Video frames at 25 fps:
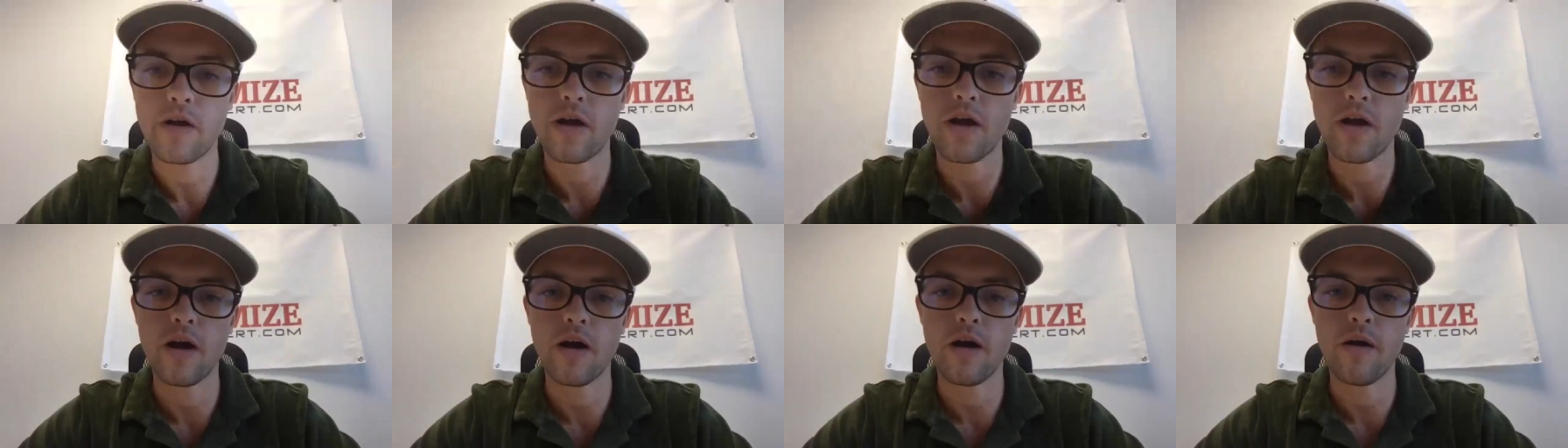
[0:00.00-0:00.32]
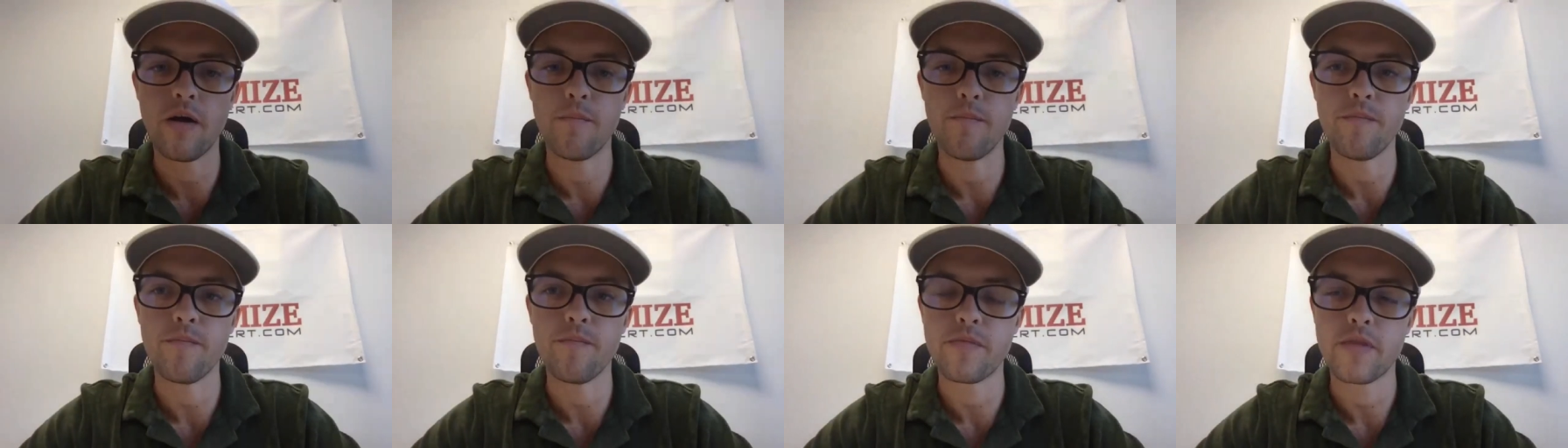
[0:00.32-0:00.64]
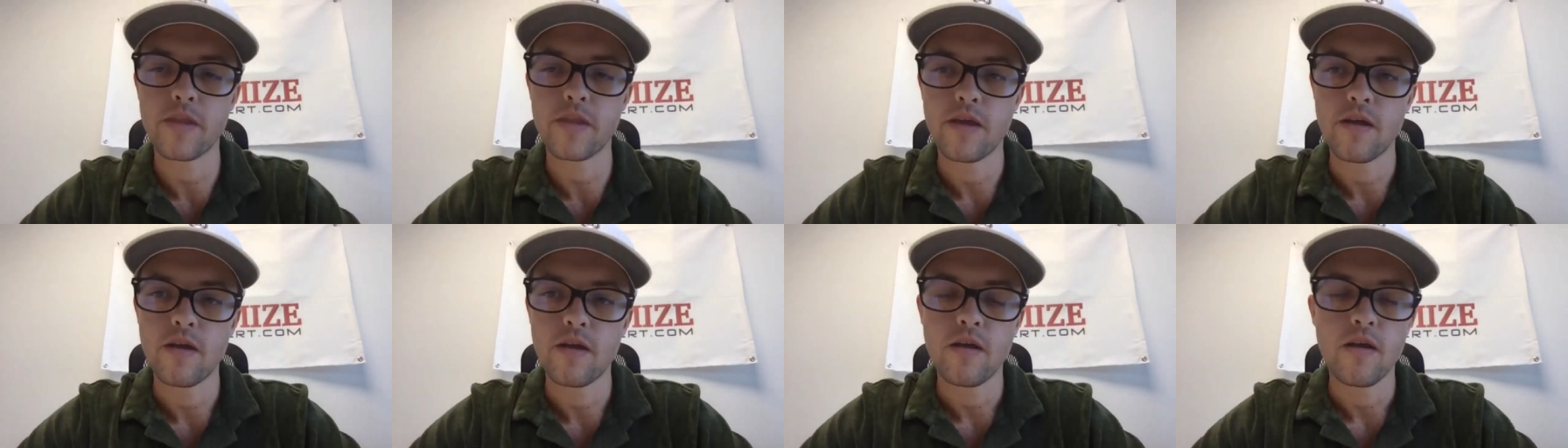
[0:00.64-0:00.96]
Um,
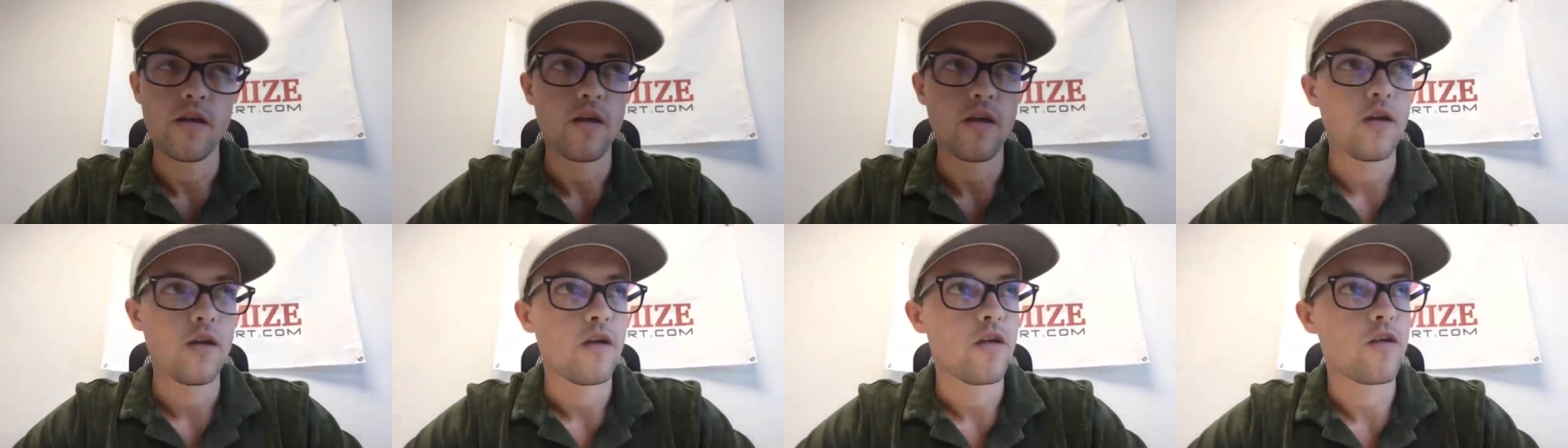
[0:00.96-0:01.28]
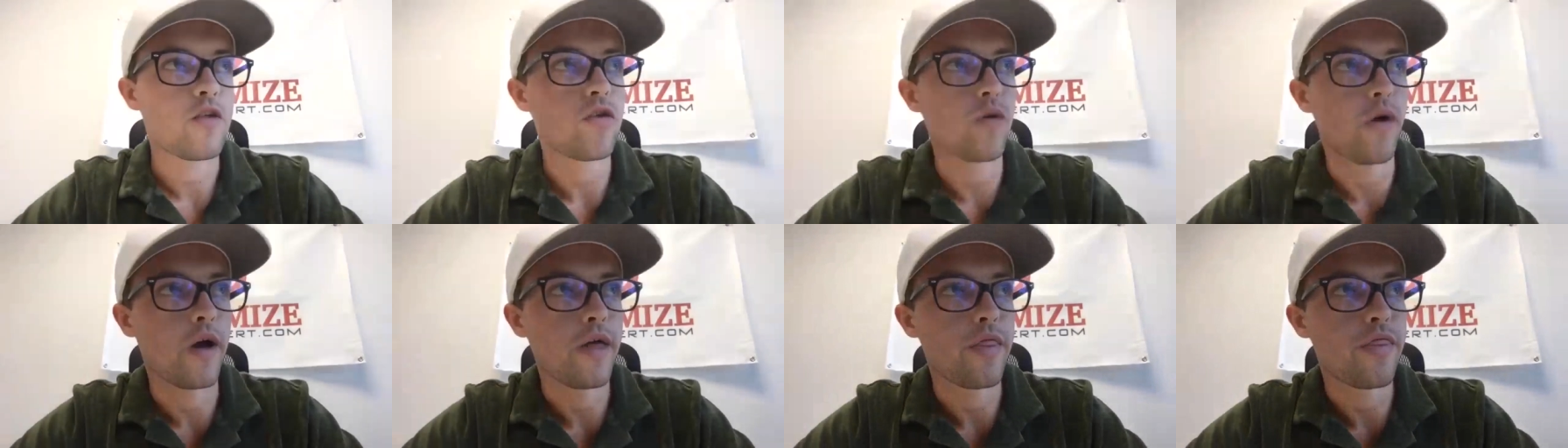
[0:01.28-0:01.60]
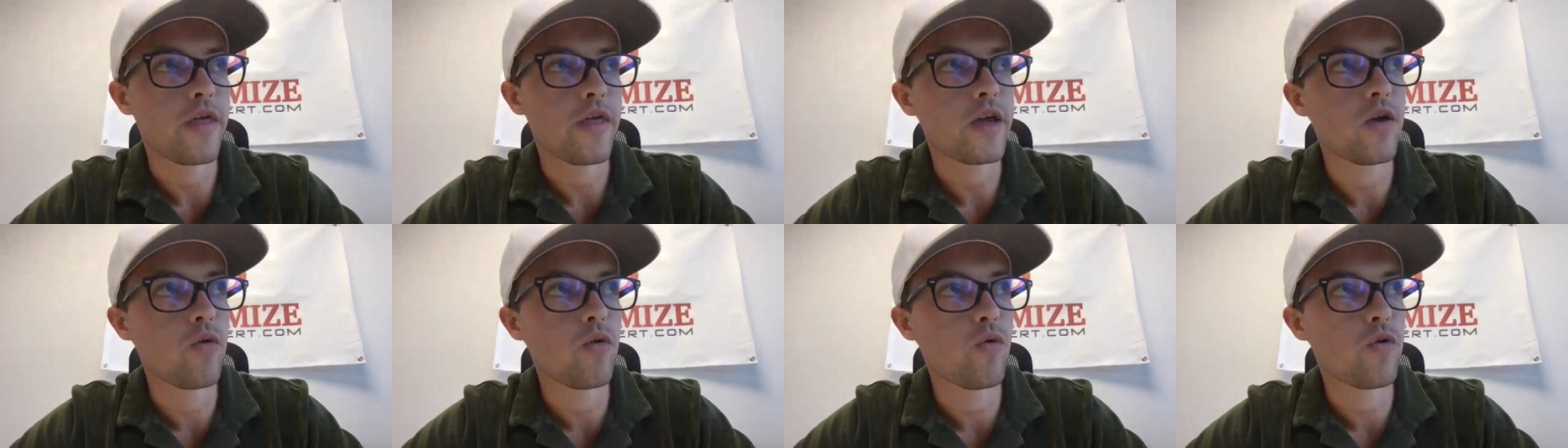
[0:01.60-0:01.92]
so I
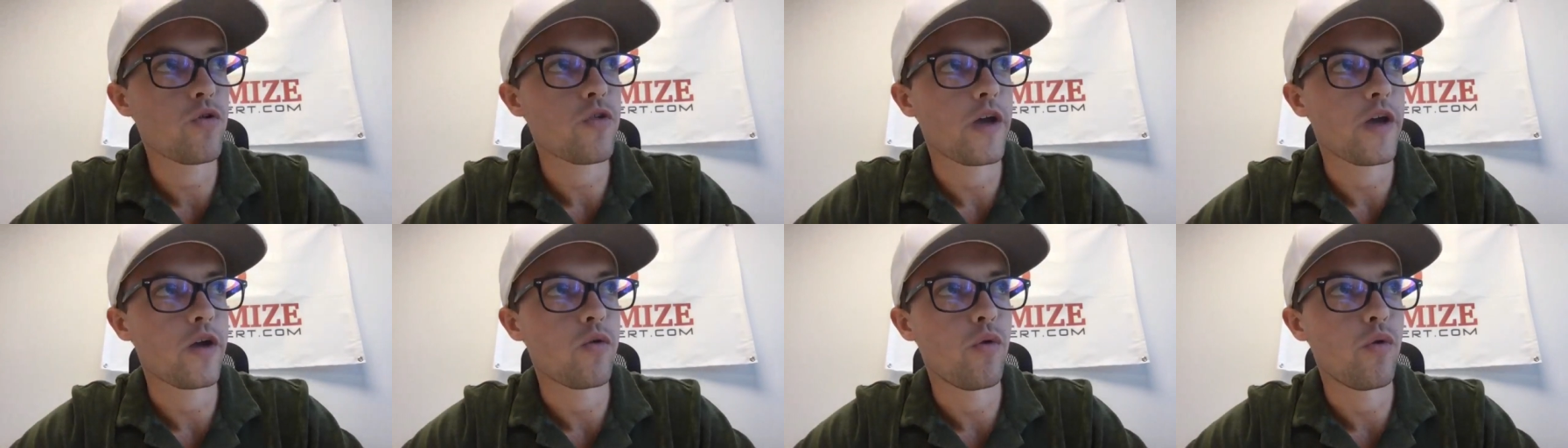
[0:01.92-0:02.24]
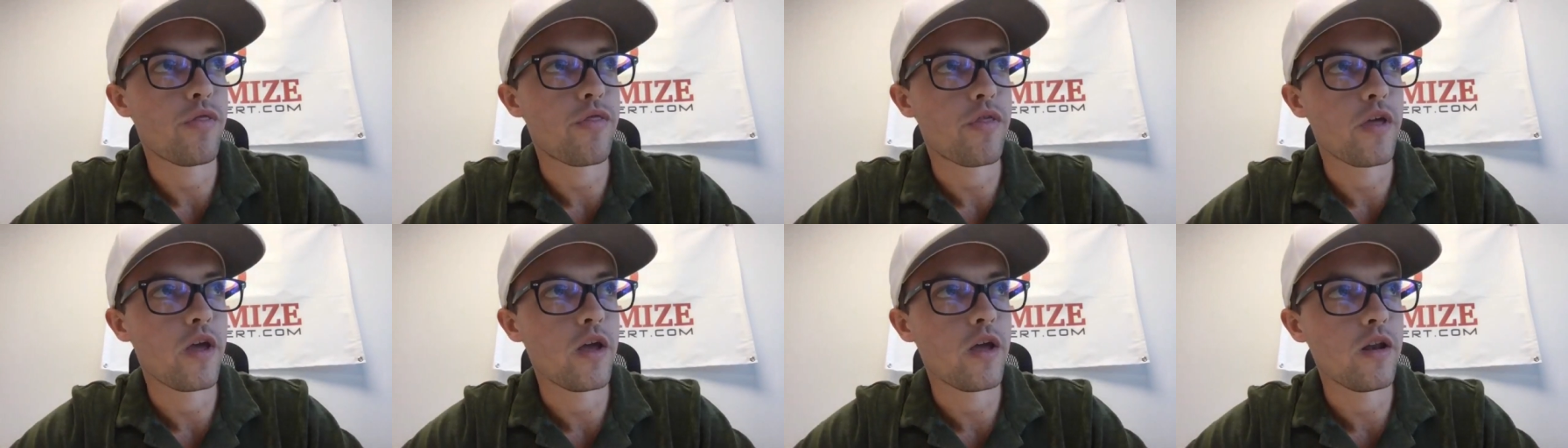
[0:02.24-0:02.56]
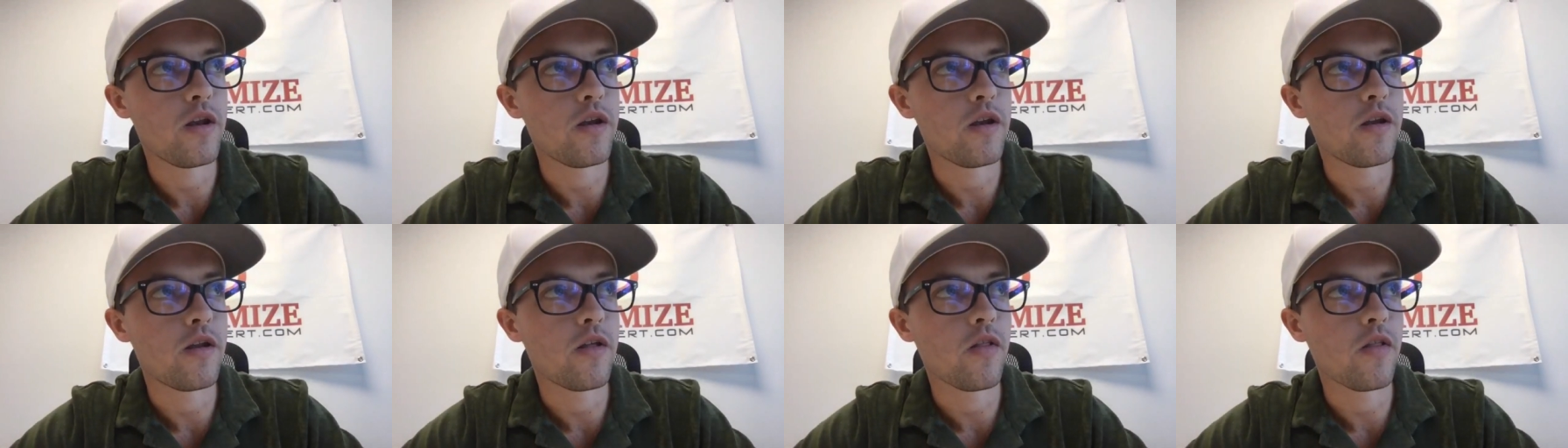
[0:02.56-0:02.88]
think it was like
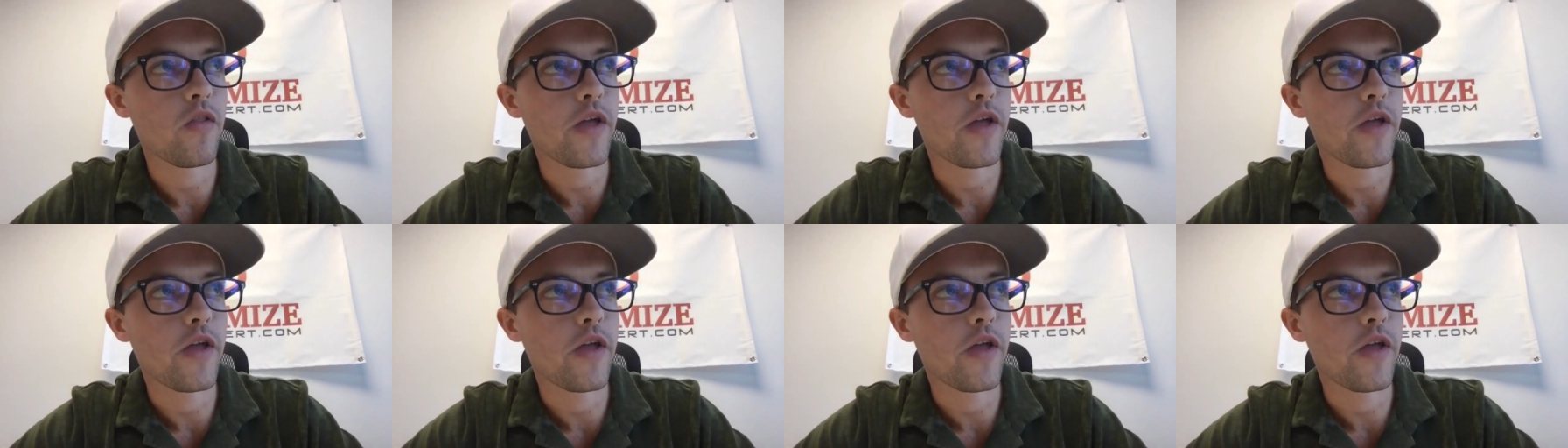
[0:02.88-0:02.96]
within